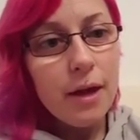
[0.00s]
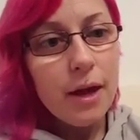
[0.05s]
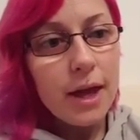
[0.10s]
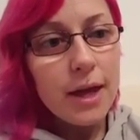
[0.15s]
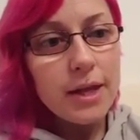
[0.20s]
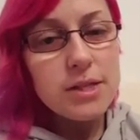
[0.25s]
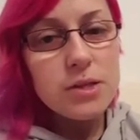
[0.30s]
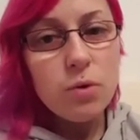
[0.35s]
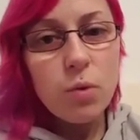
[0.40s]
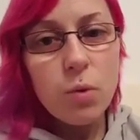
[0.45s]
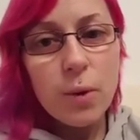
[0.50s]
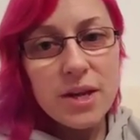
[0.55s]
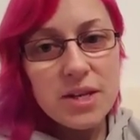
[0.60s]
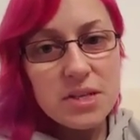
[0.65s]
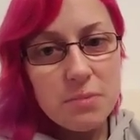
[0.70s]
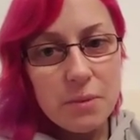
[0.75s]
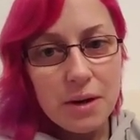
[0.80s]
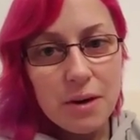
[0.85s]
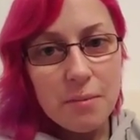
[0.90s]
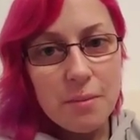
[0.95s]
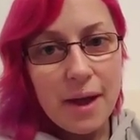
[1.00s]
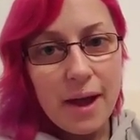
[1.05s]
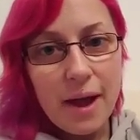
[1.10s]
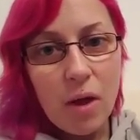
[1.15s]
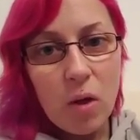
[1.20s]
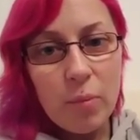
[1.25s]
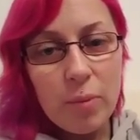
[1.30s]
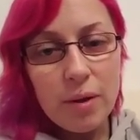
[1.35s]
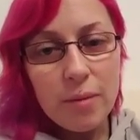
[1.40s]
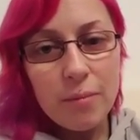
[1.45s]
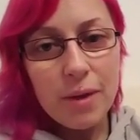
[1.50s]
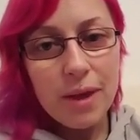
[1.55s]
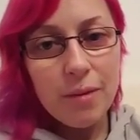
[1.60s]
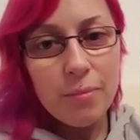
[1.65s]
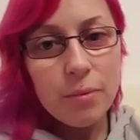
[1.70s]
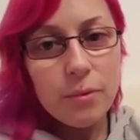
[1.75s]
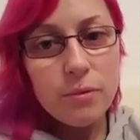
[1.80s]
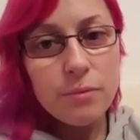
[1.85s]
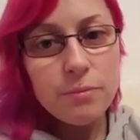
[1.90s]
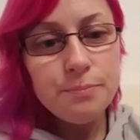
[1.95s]
It's always been about helping
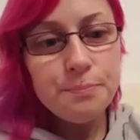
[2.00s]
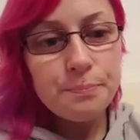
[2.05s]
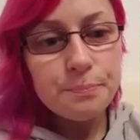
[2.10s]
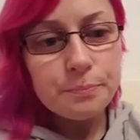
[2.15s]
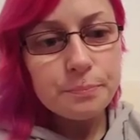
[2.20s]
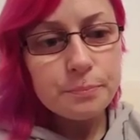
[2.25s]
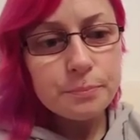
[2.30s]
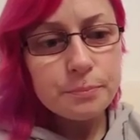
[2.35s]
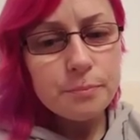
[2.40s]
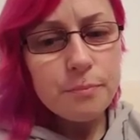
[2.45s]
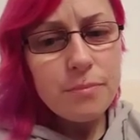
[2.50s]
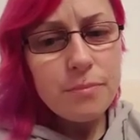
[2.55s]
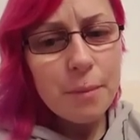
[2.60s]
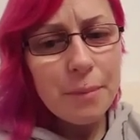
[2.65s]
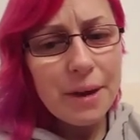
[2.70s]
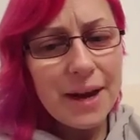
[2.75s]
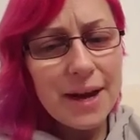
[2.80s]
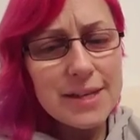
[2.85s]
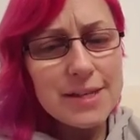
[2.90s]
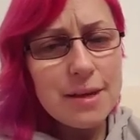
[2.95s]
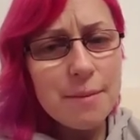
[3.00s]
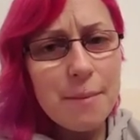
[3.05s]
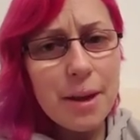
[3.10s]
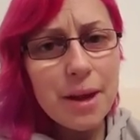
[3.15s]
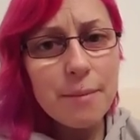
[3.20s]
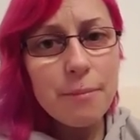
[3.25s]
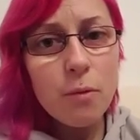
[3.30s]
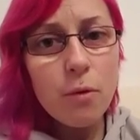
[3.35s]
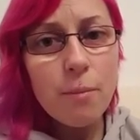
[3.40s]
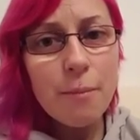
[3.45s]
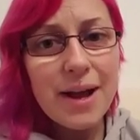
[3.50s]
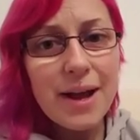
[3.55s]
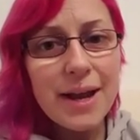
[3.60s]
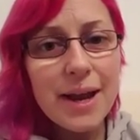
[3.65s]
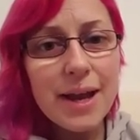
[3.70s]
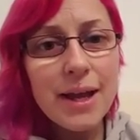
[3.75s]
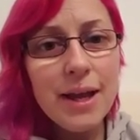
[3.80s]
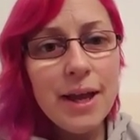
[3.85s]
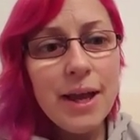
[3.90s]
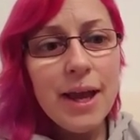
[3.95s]
people, but as I make more
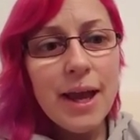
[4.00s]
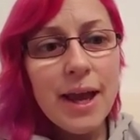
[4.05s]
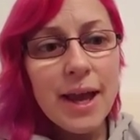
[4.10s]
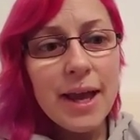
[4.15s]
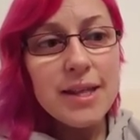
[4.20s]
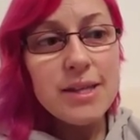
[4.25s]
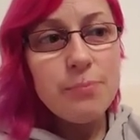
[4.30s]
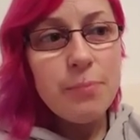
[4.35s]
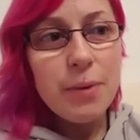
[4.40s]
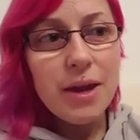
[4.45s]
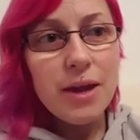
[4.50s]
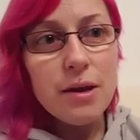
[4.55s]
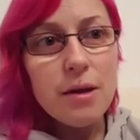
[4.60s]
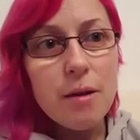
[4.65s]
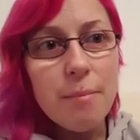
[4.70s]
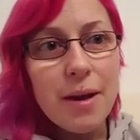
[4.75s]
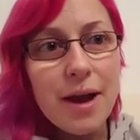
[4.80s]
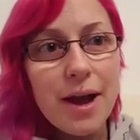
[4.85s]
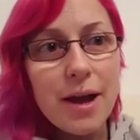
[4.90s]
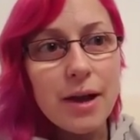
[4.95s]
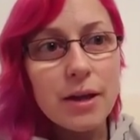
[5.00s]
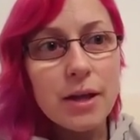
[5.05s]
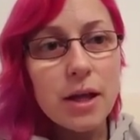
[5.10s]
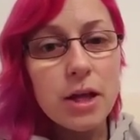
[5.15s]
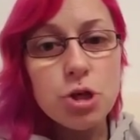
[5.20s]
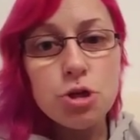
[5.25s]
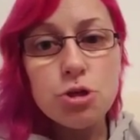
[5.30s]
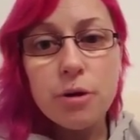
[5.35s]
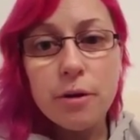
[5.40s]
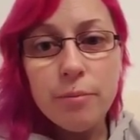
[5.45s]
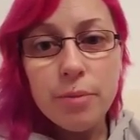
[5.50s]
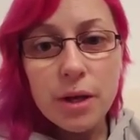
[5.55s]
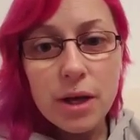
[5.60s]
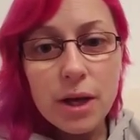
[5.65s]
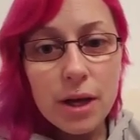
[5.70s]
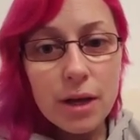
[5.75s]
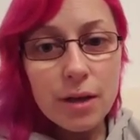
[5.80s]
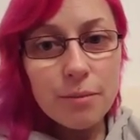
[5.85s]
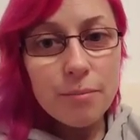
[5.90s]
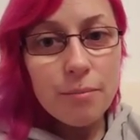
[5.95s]
money, it's been about
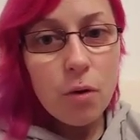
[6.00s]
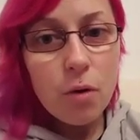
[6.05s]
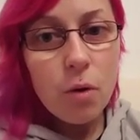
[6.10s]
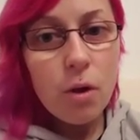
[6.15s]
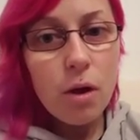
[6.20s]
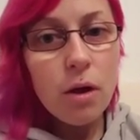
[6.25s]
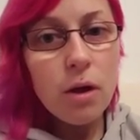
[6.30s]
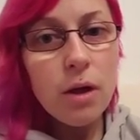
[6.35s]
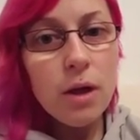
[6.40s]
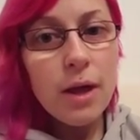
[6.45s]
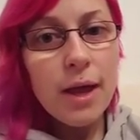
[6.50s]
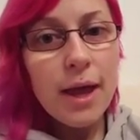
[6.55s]
contributing more.